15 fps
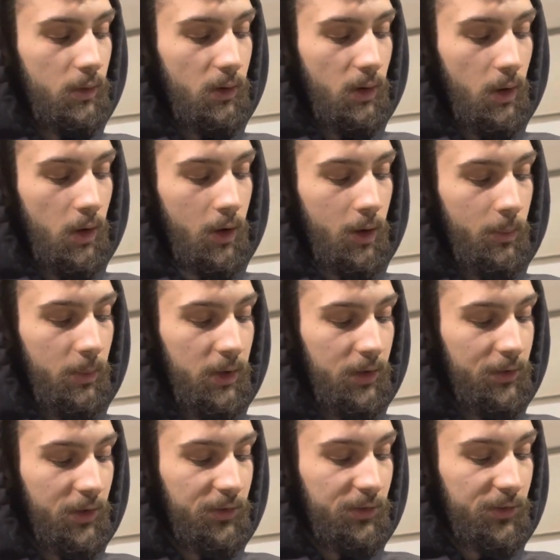It
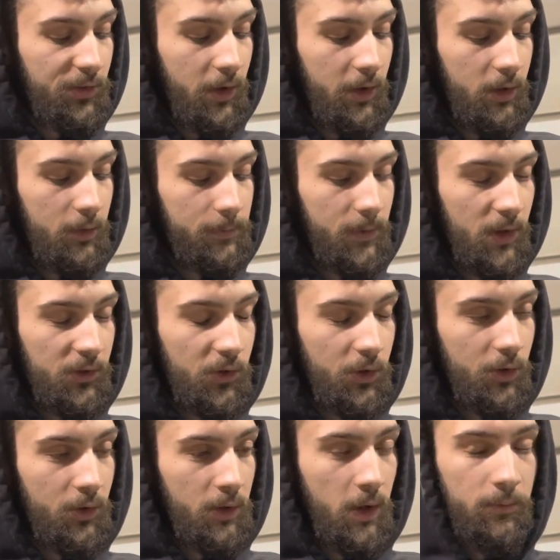doesn't state if that's
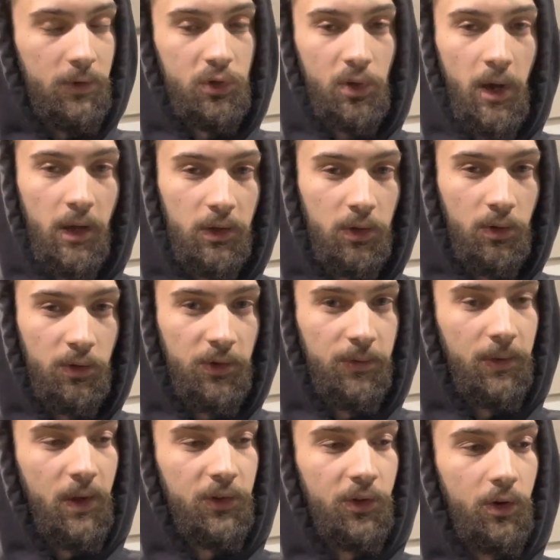under heavy track use, if
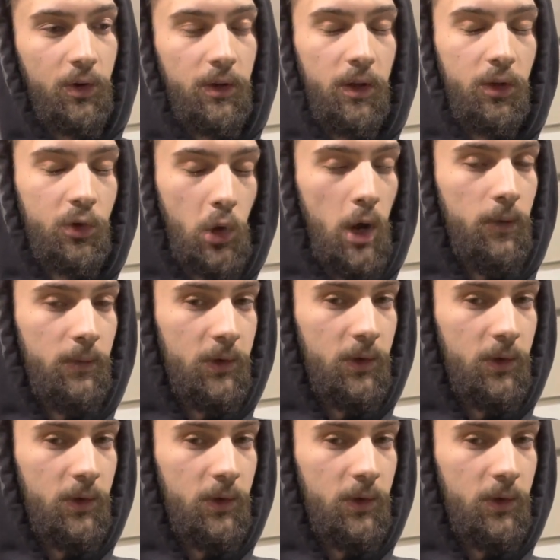that's under daily driving